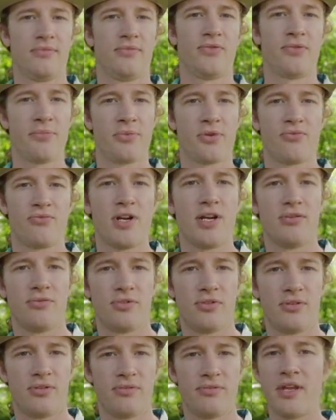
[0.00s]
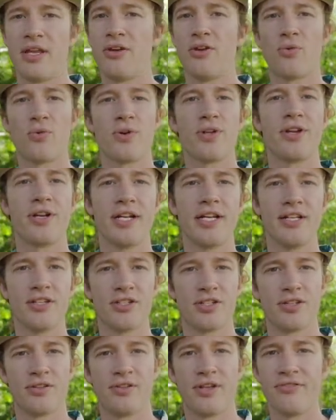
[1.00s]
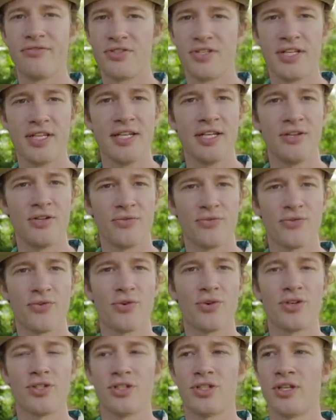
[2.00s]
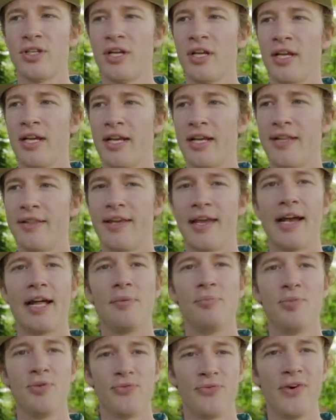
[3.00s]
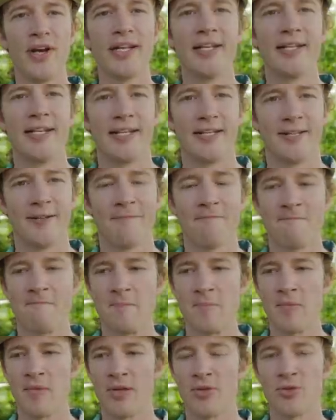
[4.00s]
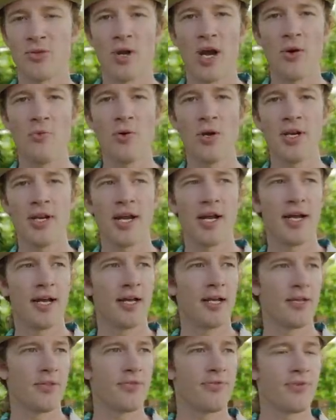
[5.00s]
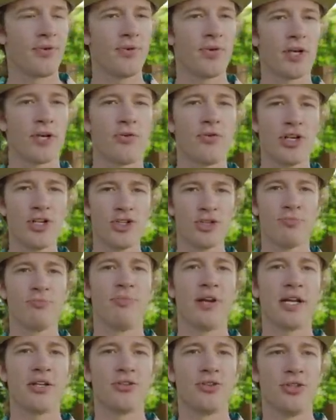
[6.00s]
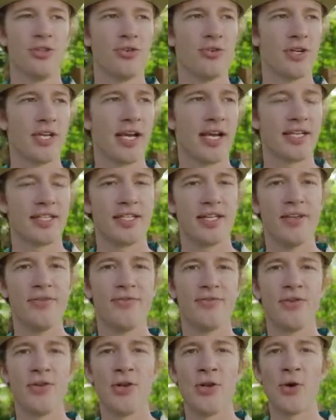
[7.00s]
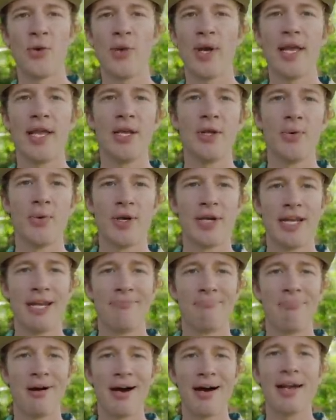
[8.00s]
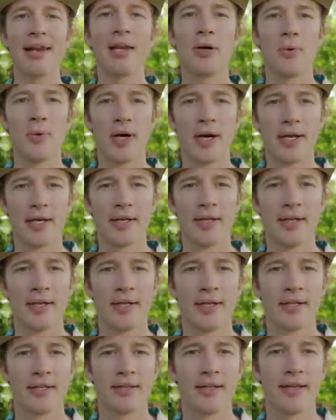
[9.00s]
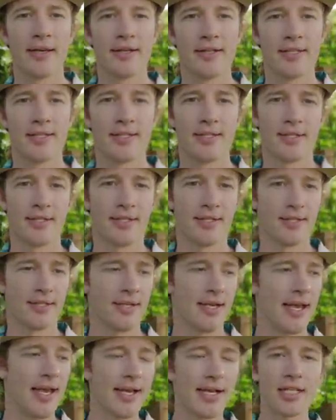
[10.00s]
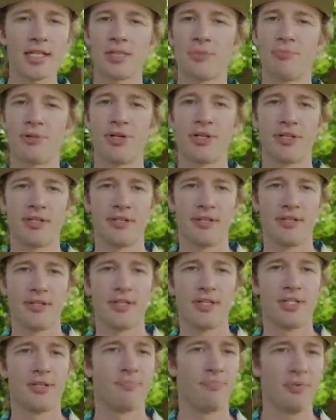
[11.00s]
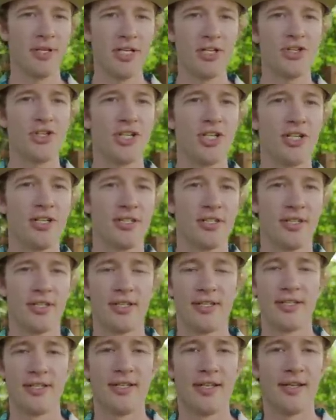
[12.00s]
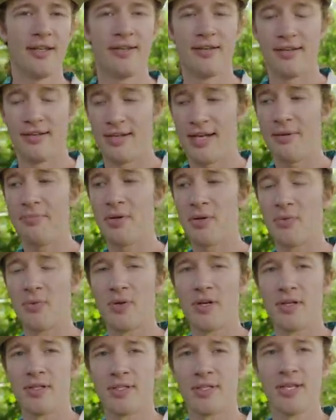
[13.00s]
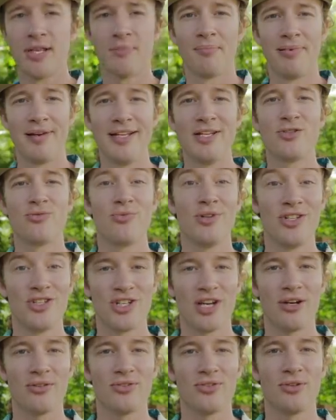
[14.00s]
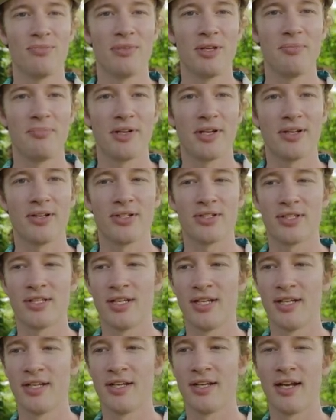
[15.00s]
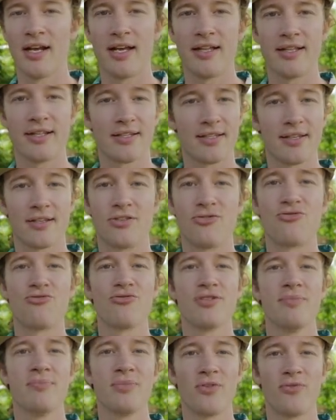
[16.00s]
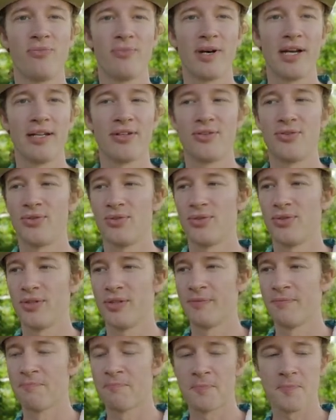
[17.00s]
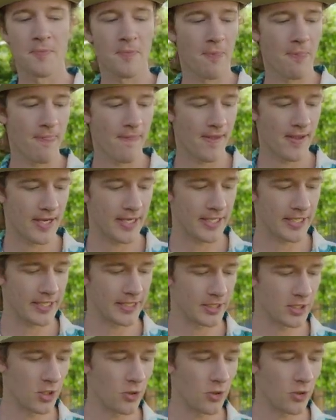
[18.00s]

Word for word: from the ground. They know where it is, they've seen it of course, and they help you find it. So I wanna throw a question back to you guys. If you know anyone in Palawan that is uh, expert in species and endemic ones, please reach out to me because uh, that's a dream of mine to uh,